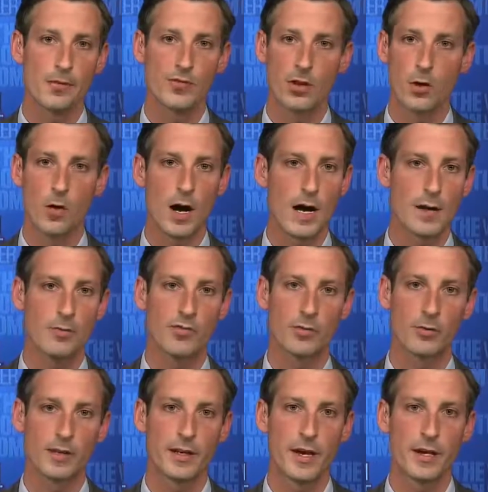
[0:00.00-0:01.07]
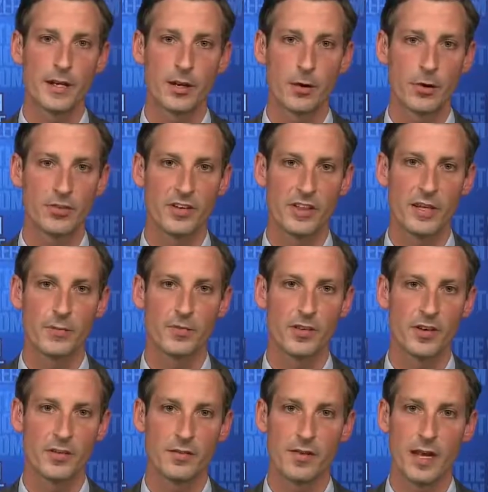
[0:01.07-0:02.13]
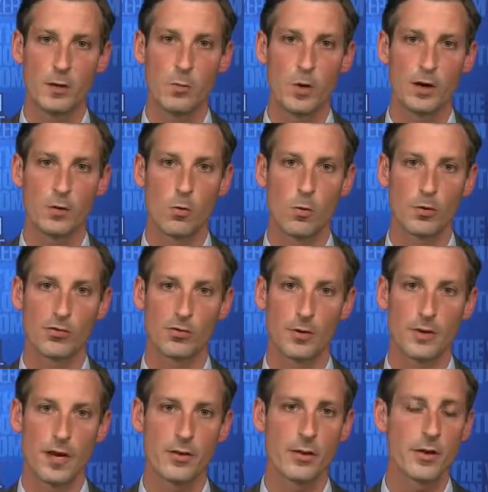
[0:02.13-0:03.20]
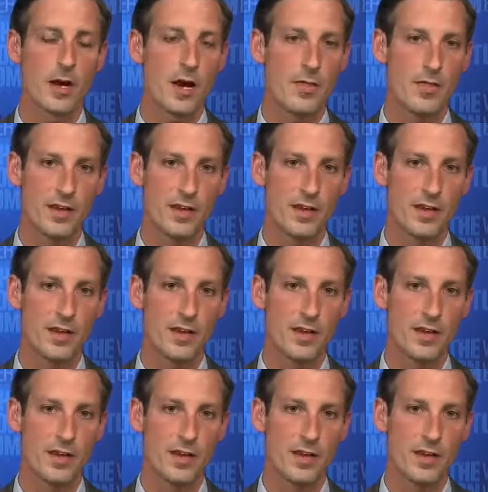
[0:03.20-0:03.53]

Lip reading: So I am certainly not encouraging them to take one course or another.